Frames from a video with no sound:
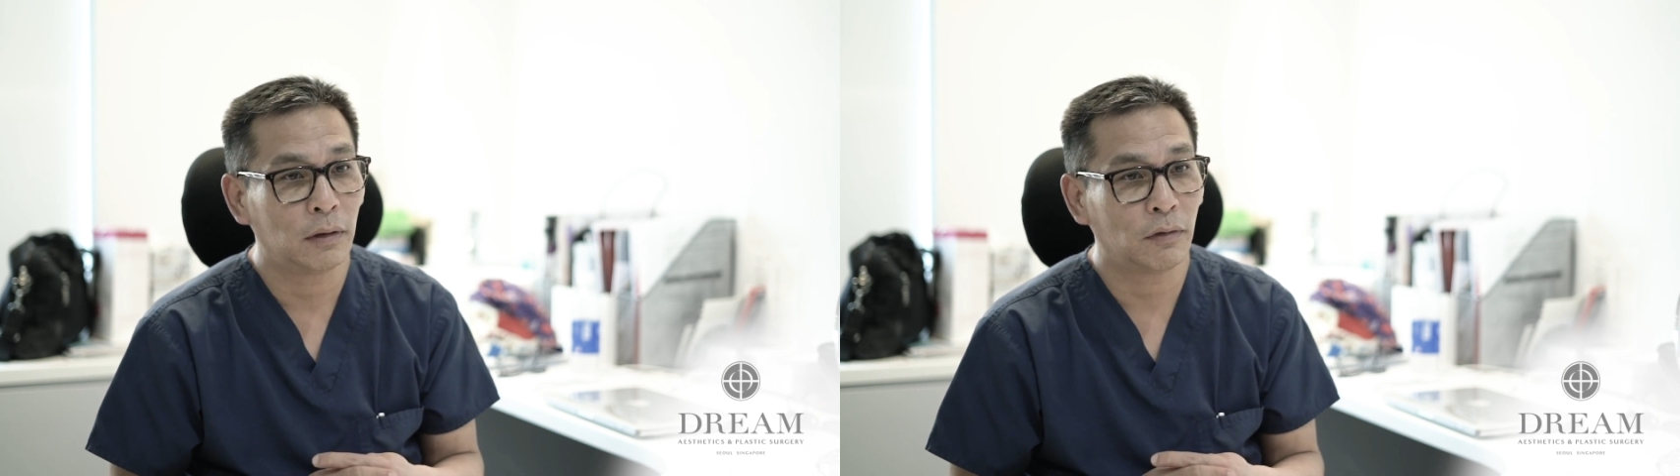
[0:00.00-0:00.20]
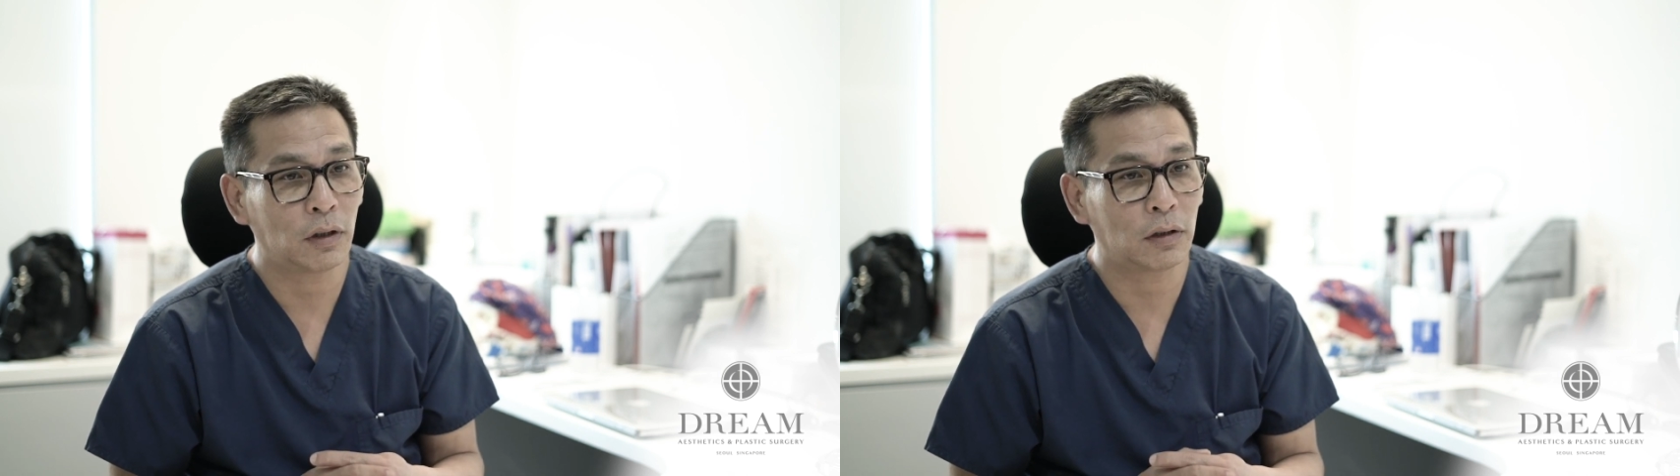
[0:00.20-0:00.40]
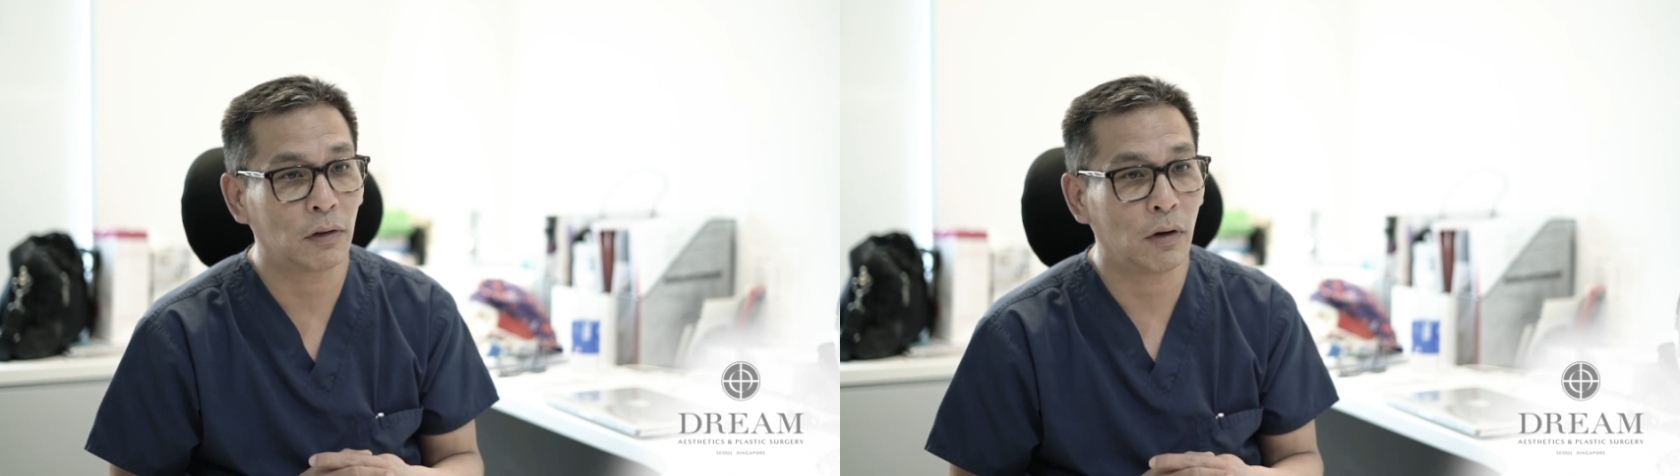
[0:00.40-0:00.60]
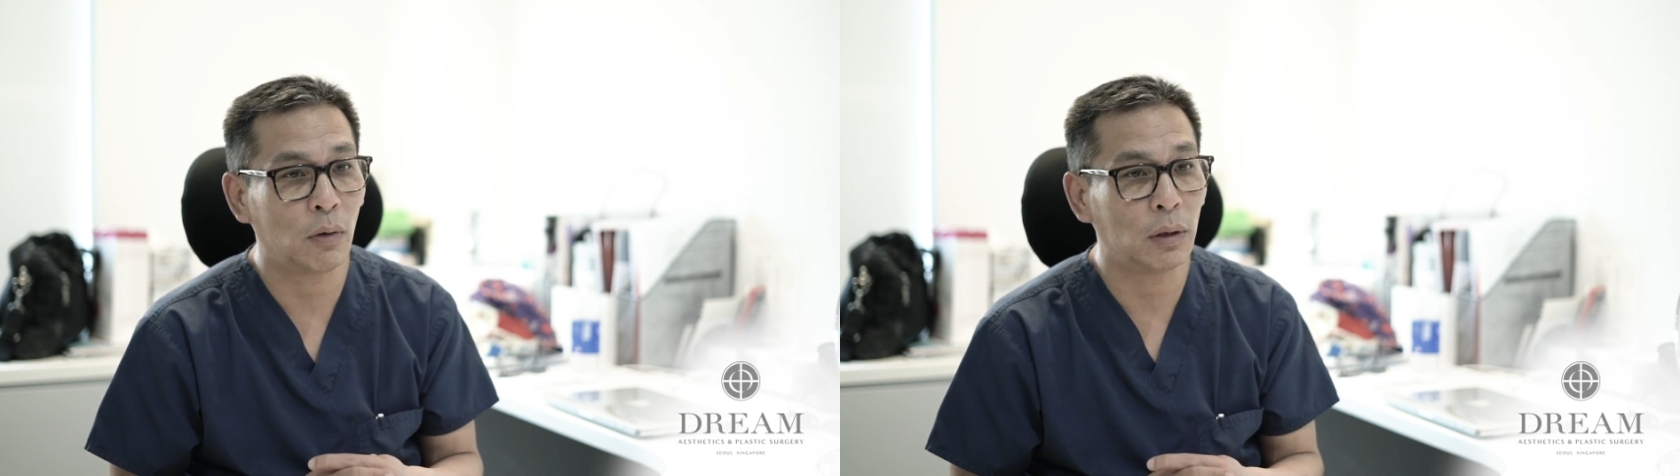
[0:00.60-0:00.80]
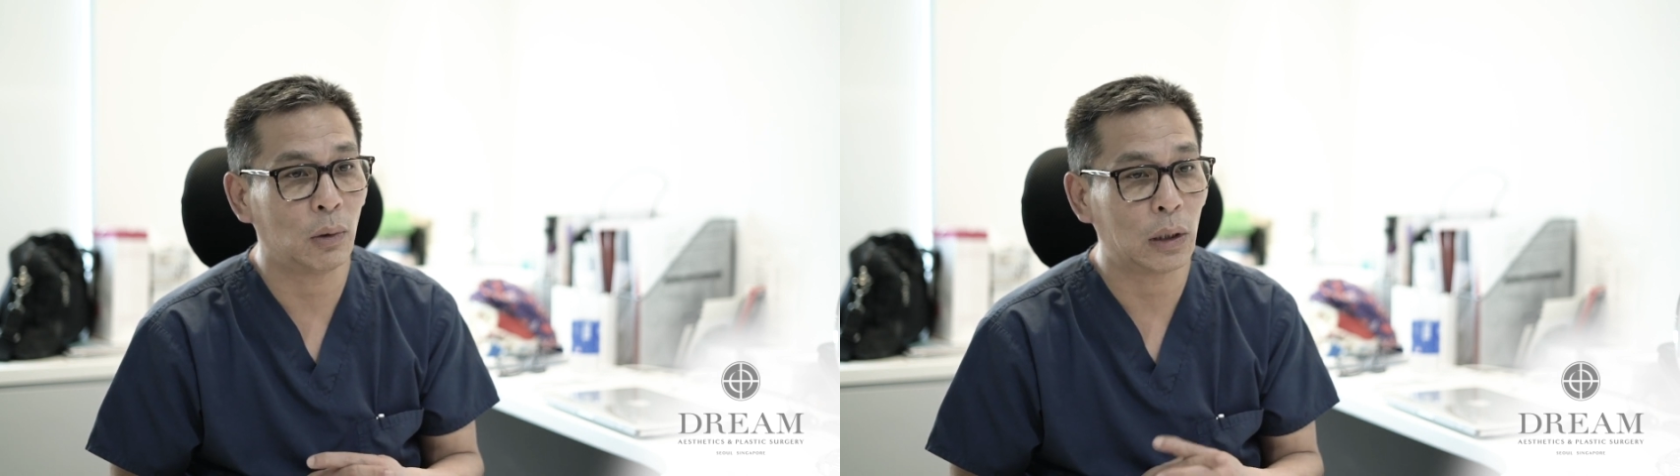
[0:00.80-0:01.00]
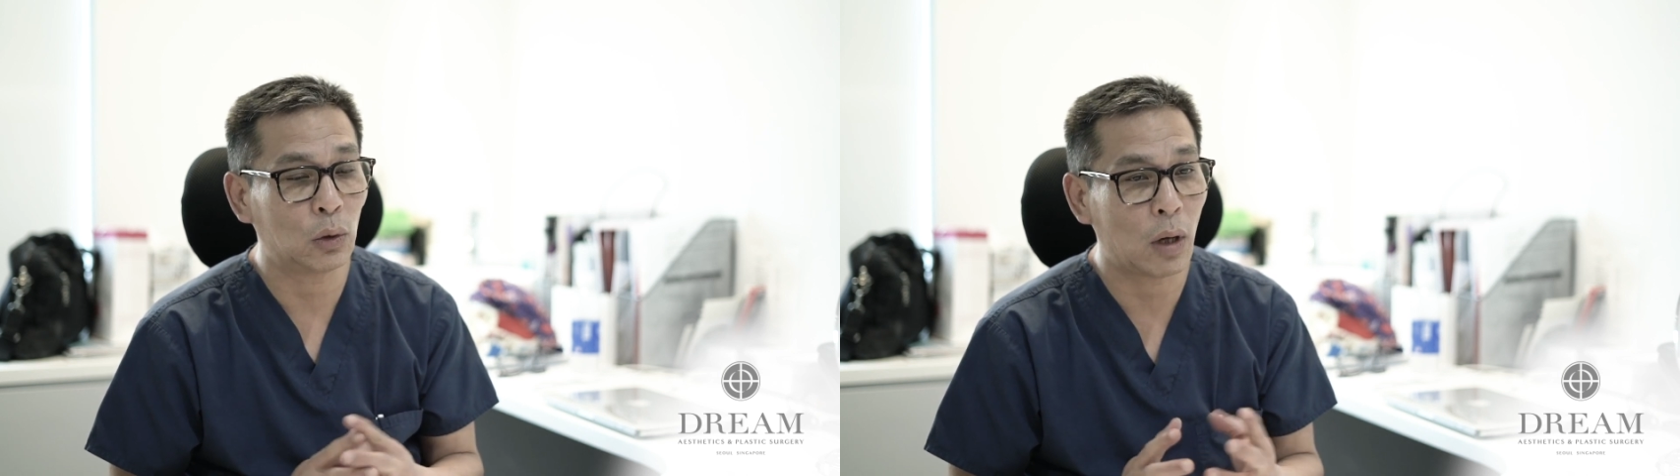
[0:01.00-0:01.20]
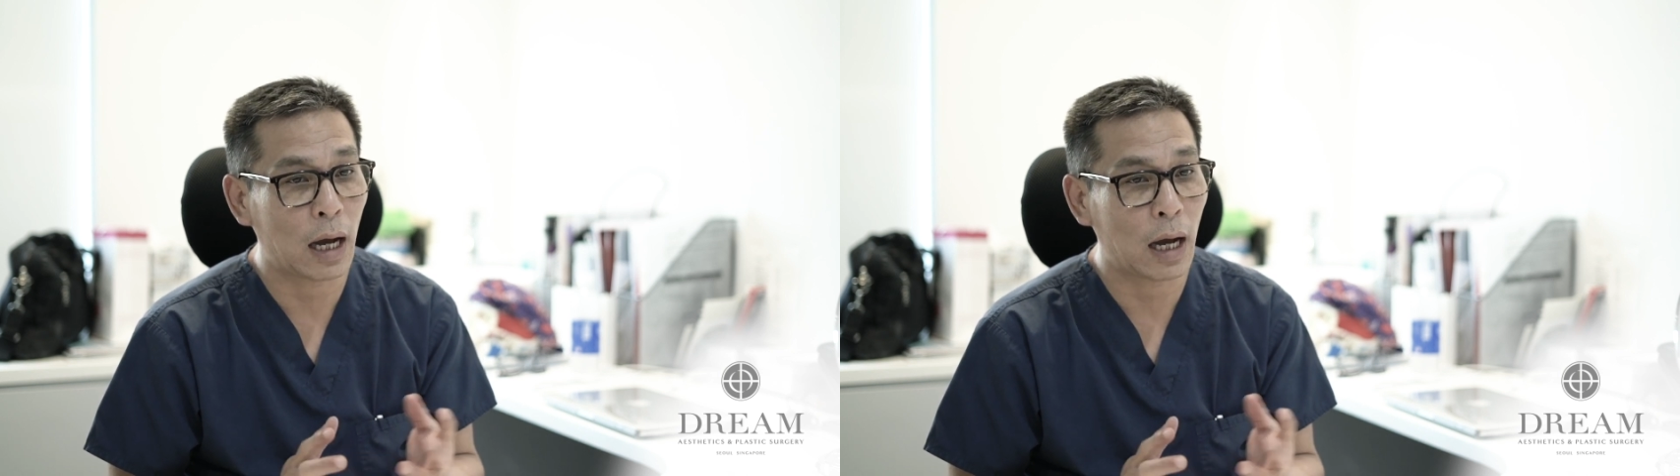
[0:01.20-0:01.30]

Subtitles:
First of all, we want to